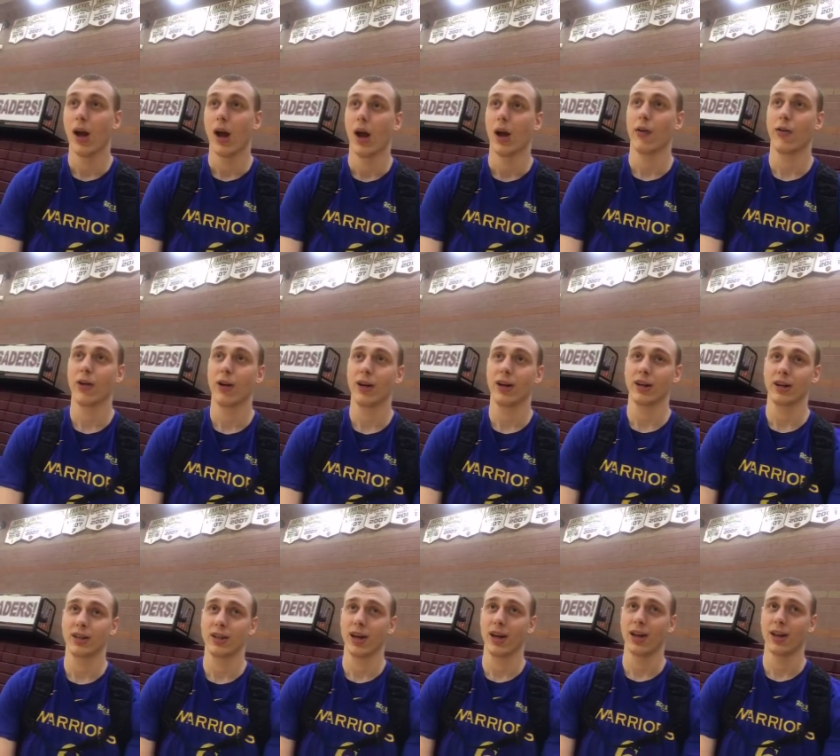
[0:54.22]
I'm really
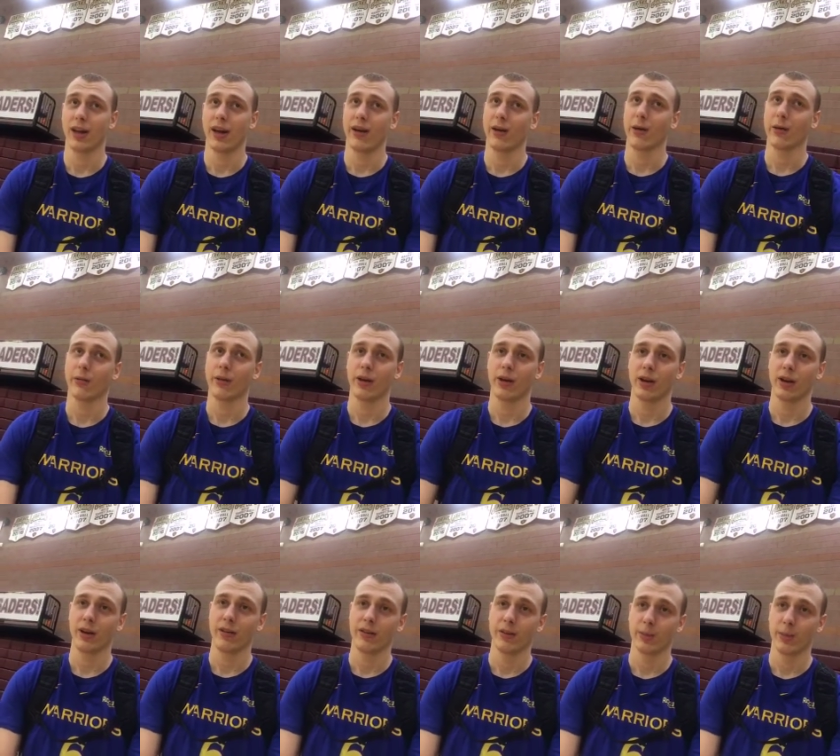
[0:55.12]
excited. I really
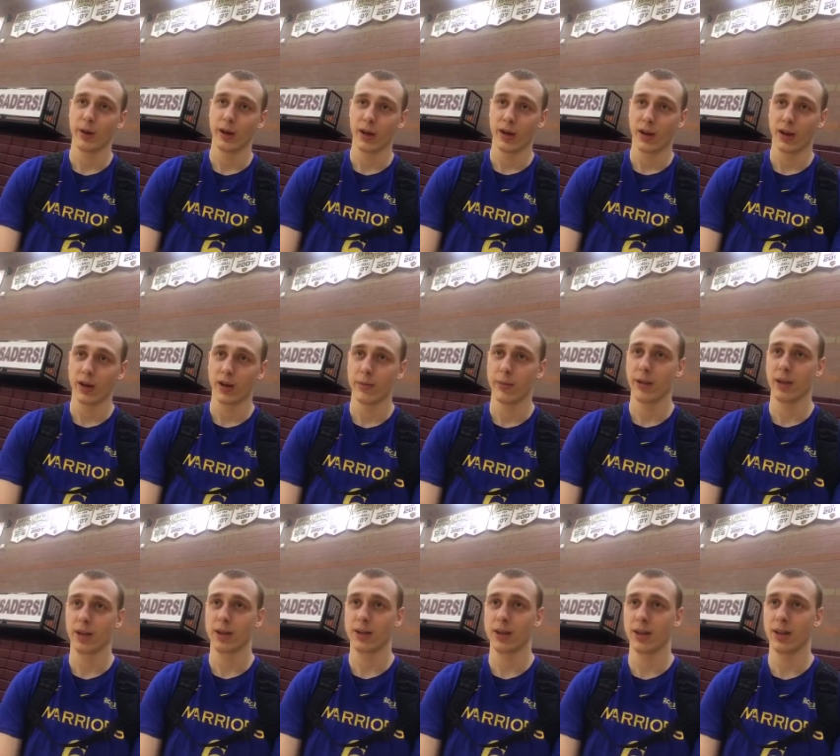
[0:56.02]
live in big
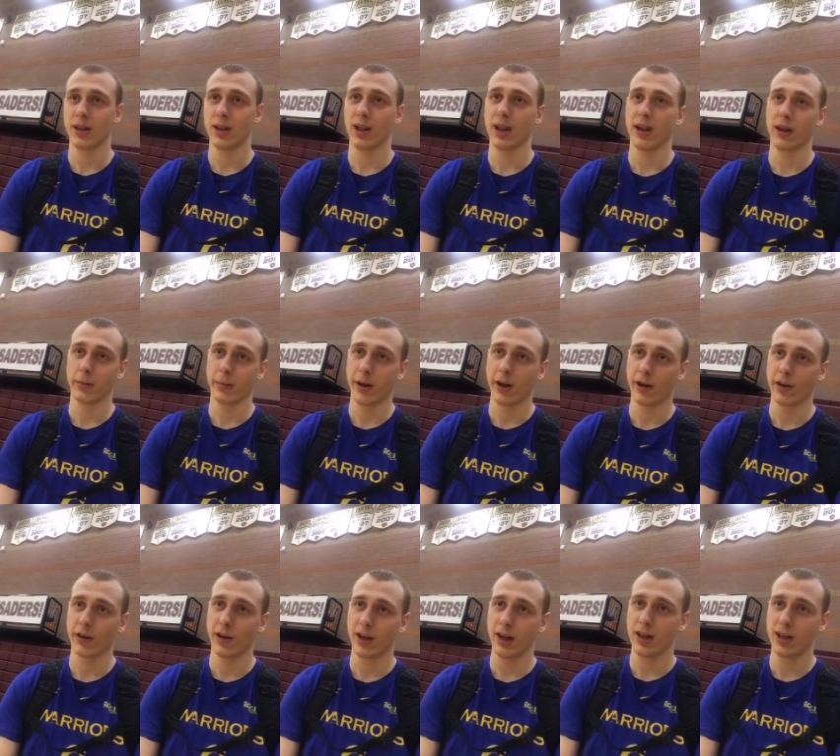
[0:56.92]
city like
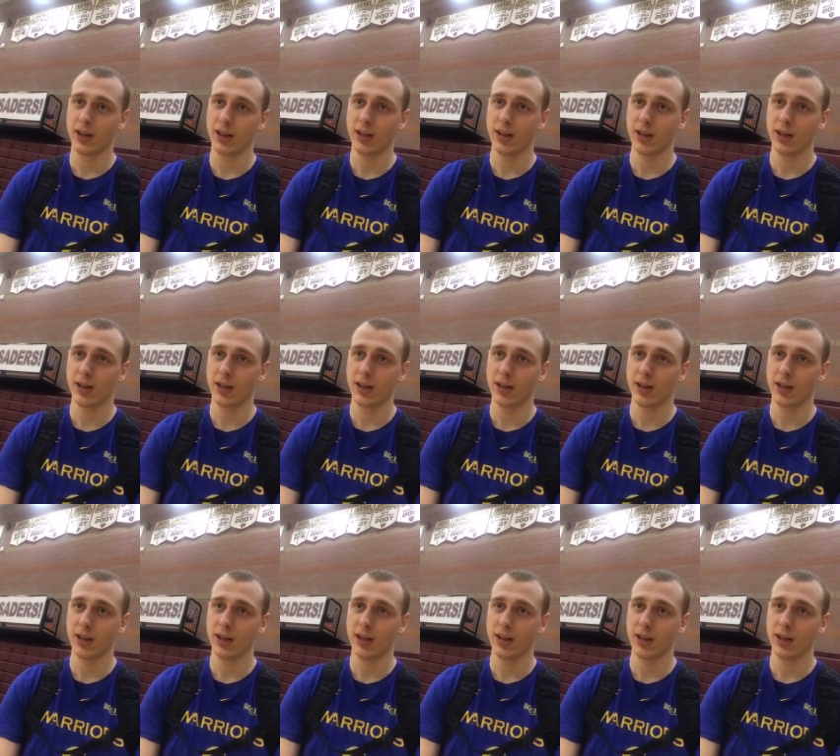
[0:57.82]
Belgrade.